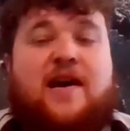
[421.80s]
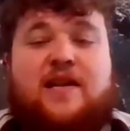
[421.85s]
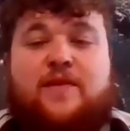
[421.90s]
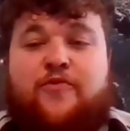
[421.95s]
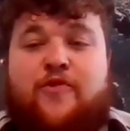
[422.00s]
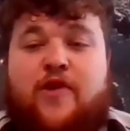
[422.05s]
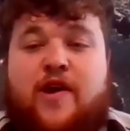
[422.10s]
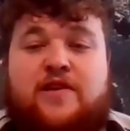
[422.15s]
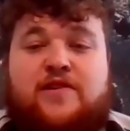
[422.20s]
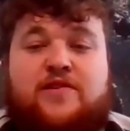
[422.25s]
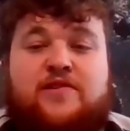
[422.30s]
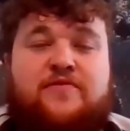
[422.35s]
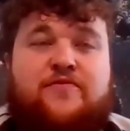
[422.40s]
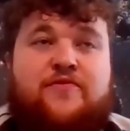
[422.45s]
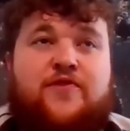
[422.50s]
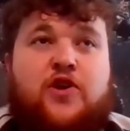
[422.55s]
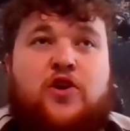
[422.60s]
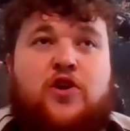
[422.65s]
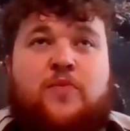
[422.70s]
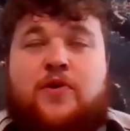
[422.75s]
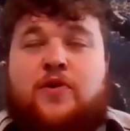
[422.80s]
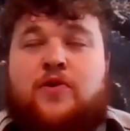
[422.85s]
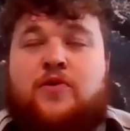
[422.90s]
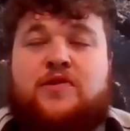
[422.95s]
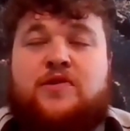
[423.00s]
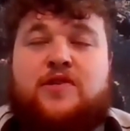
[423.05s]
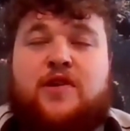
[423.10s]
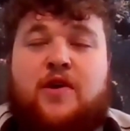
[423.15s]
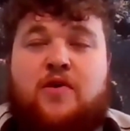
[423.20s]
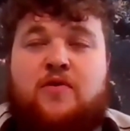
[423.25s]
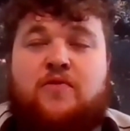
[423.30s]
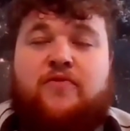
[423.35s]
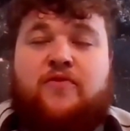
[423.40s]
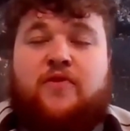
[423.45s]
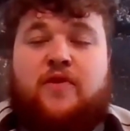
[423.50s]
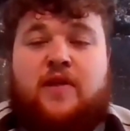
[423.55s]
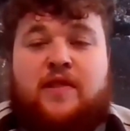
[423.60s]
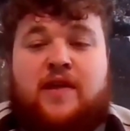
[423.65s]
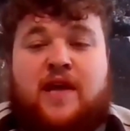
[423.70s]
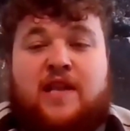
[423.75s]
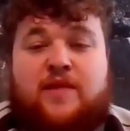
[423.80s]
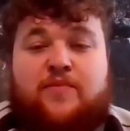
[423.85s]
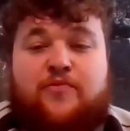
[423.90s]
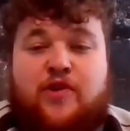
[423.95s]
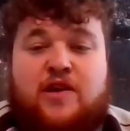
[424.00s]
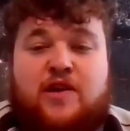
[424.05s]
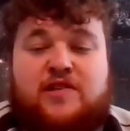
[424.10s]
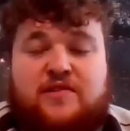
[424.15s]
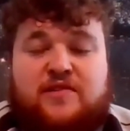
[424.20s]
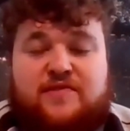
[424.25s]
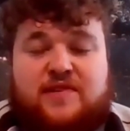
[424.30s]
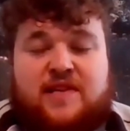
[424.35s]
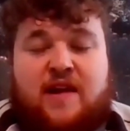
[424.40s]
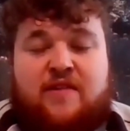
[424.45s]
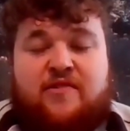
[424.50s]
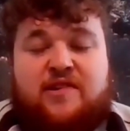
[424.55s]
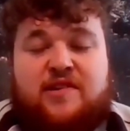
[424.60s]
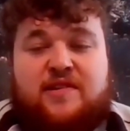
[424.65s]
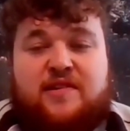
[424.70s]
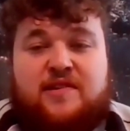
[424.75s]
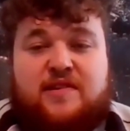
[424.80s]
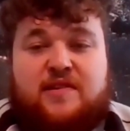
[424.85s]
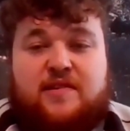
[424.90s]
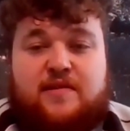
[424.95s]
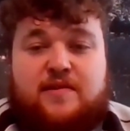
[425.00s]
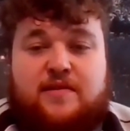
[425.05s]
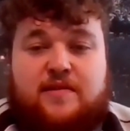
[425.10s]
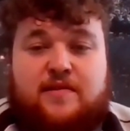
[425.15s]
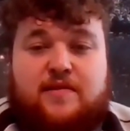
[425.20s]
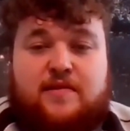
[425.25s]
aspirations for you, but also for the aspirations for Saracens?